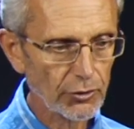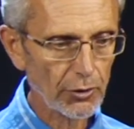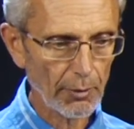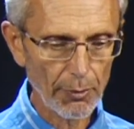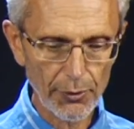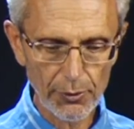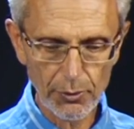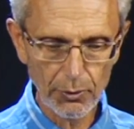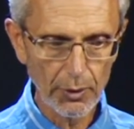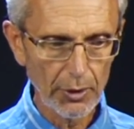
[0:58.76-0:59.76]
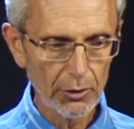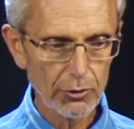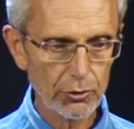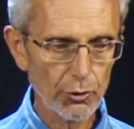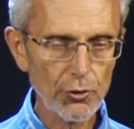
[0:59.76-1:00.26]
to come through,
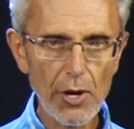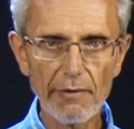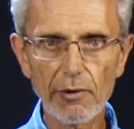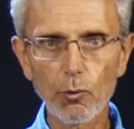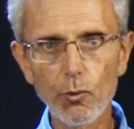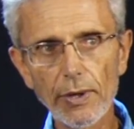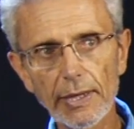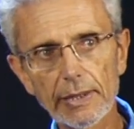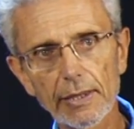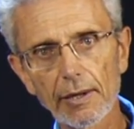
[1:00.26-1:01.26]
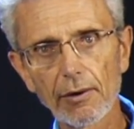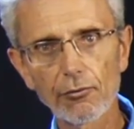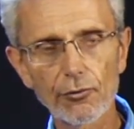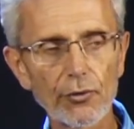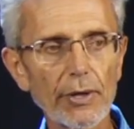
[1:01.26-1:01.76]
so you have a
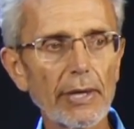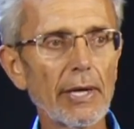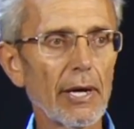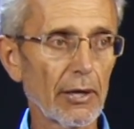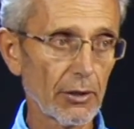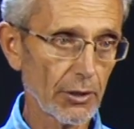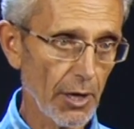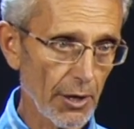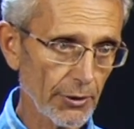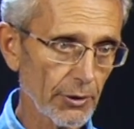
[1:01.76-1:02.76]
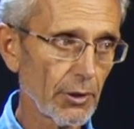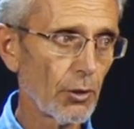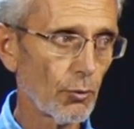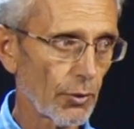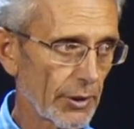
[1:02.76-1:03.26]
weed-free garden
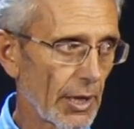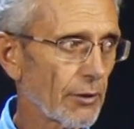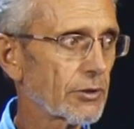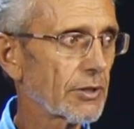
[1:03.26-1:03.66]
without